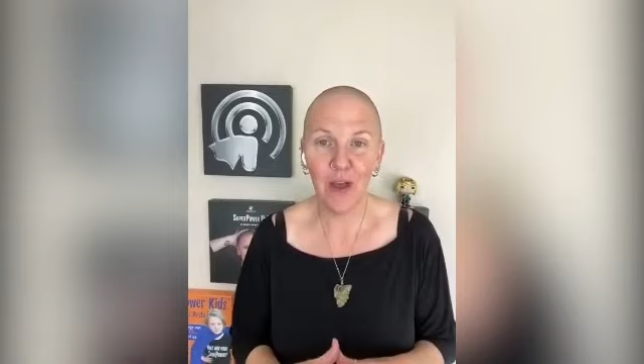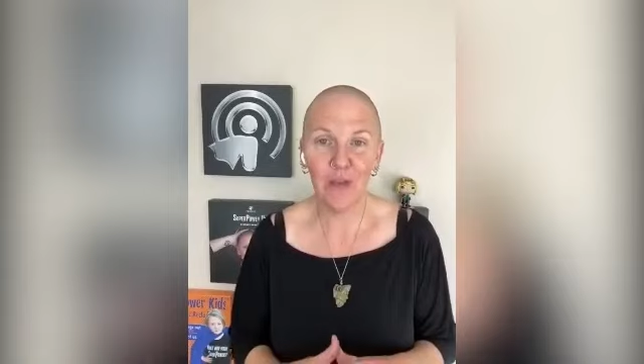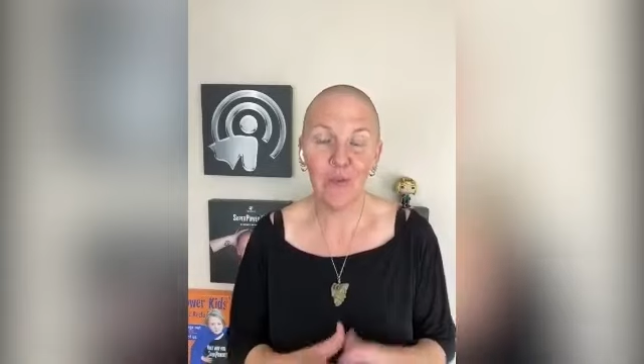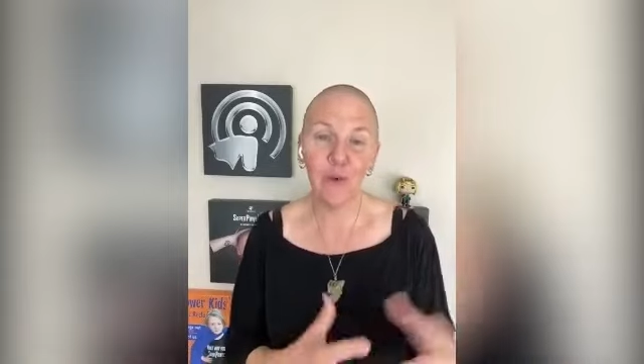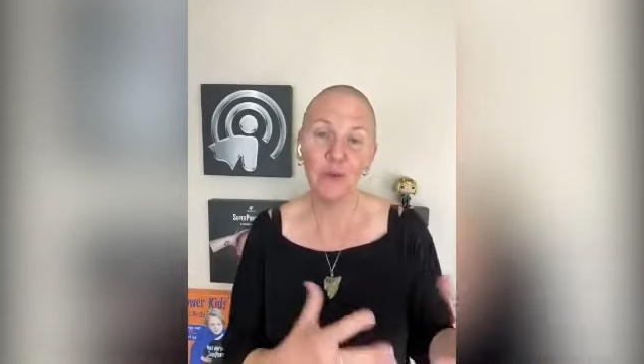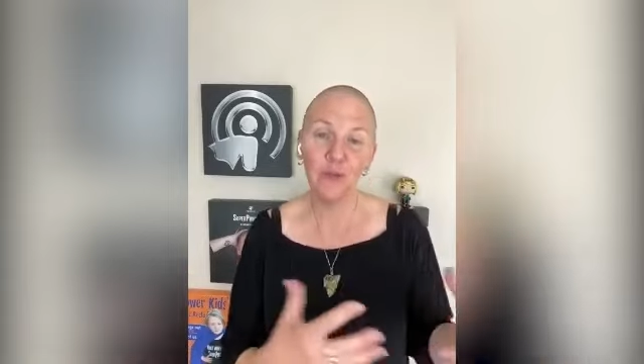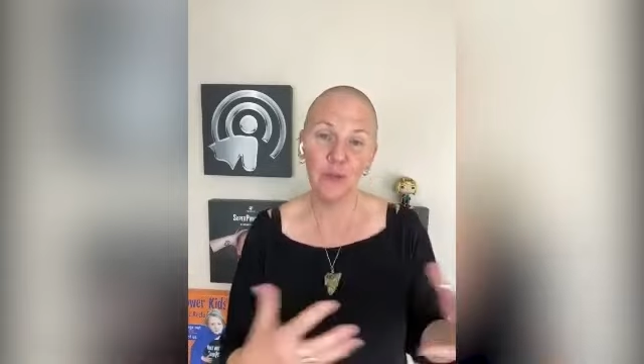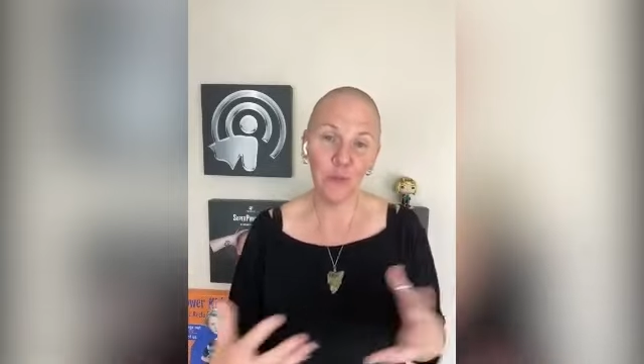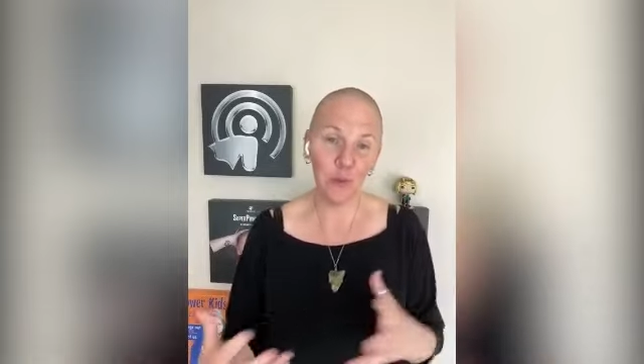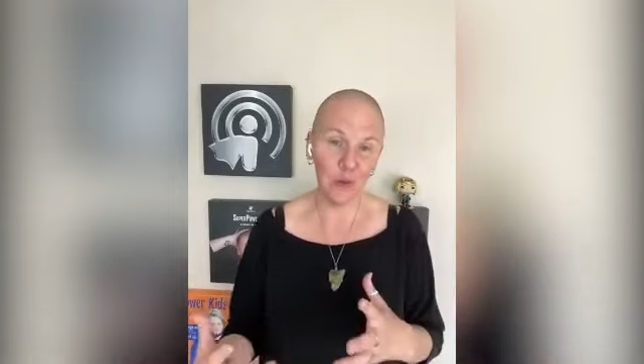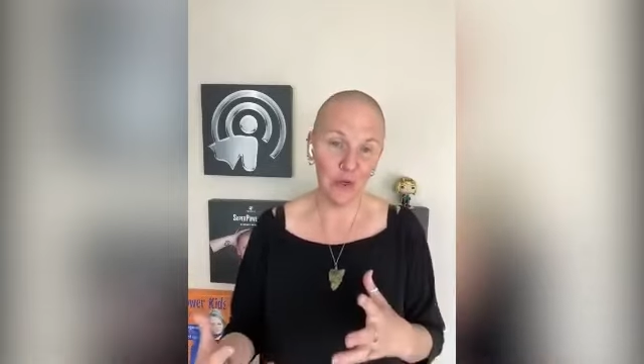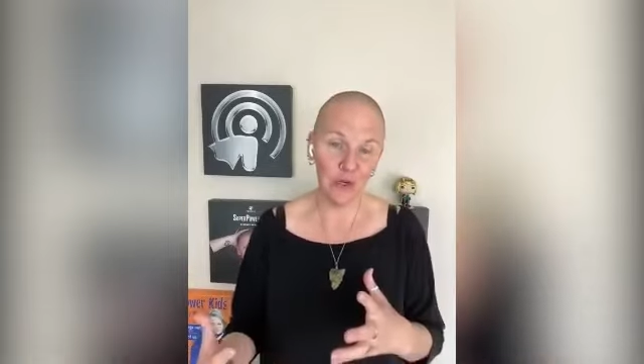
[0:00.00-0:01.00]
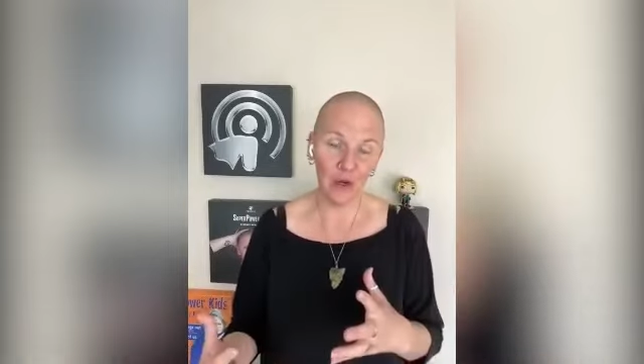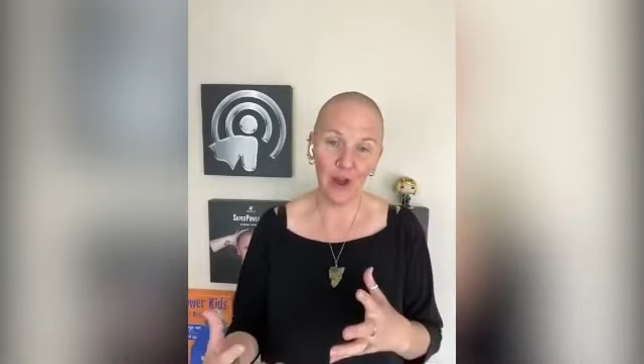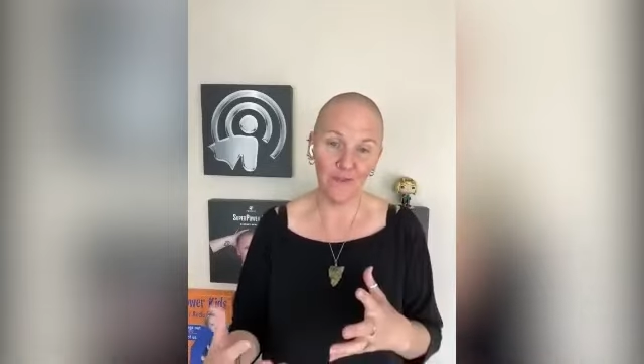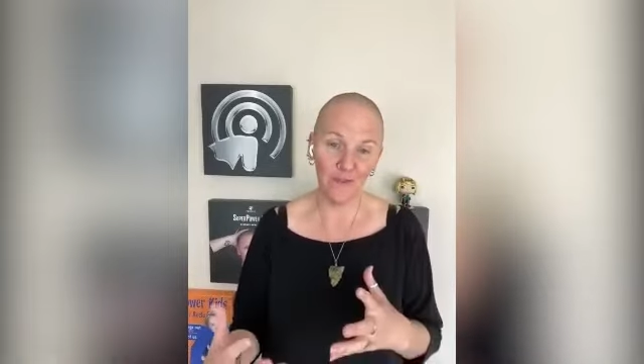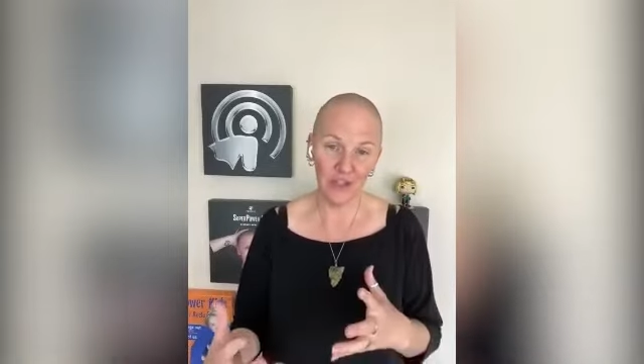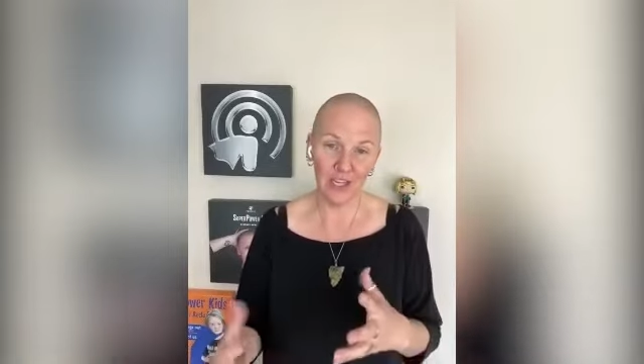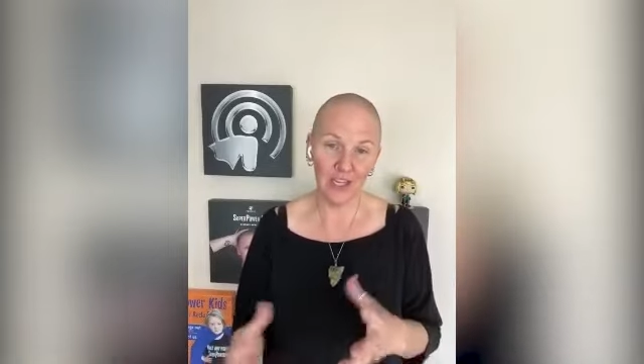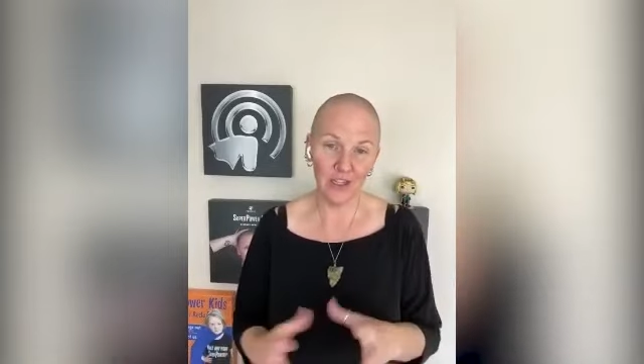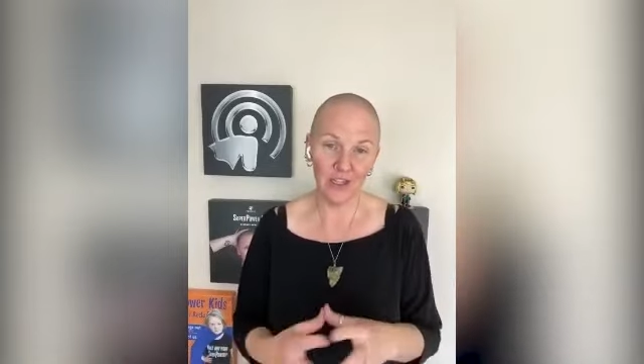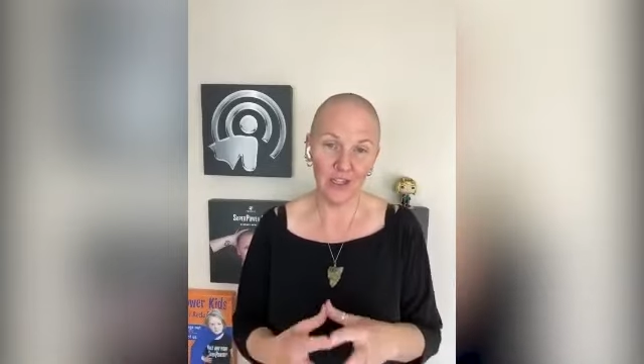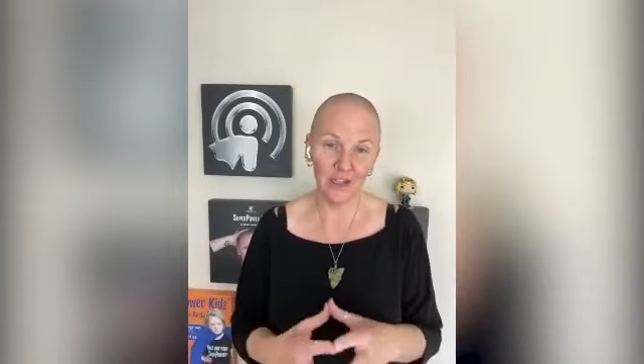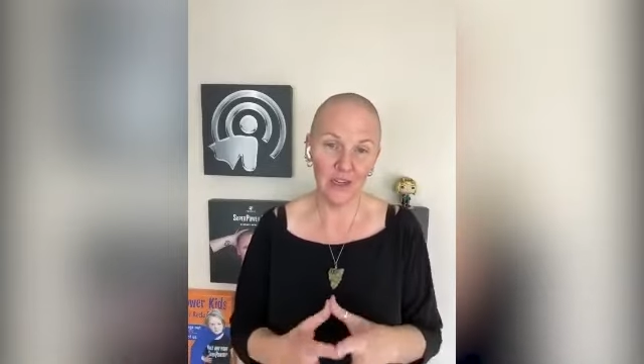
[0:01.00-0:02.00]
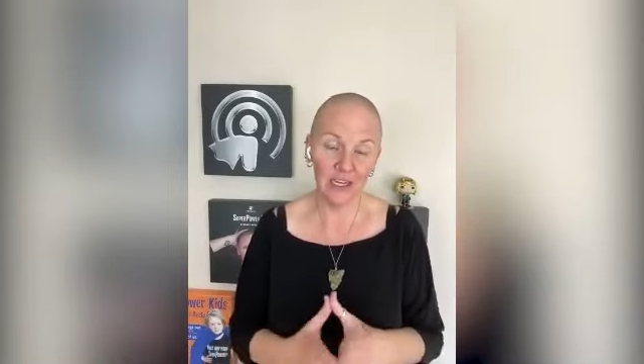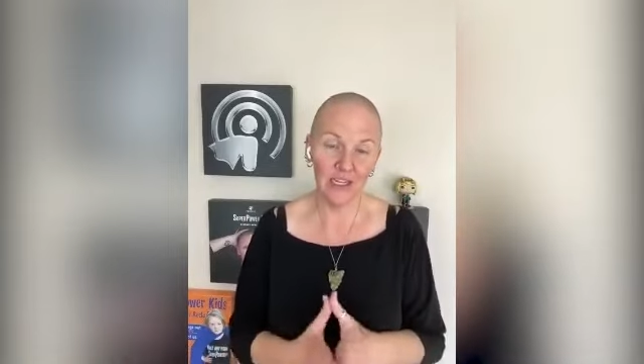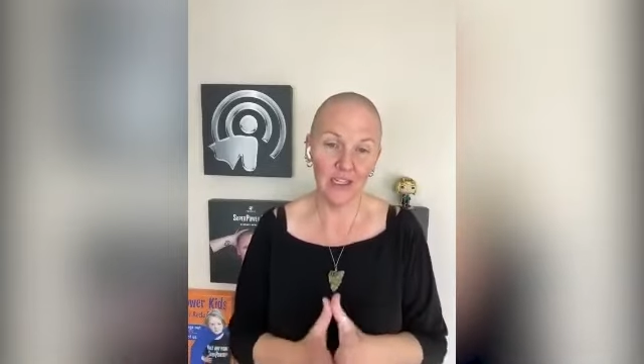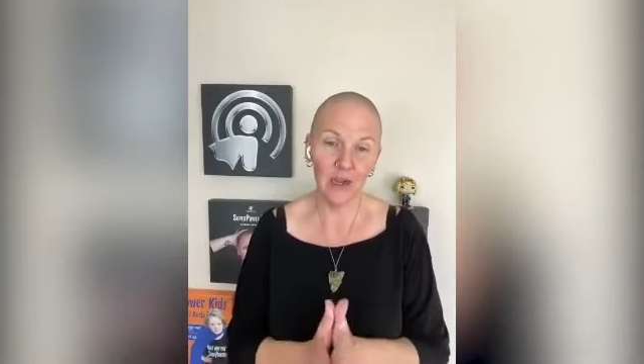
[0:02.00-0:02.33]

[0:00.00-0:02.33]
about the most important conversation, right?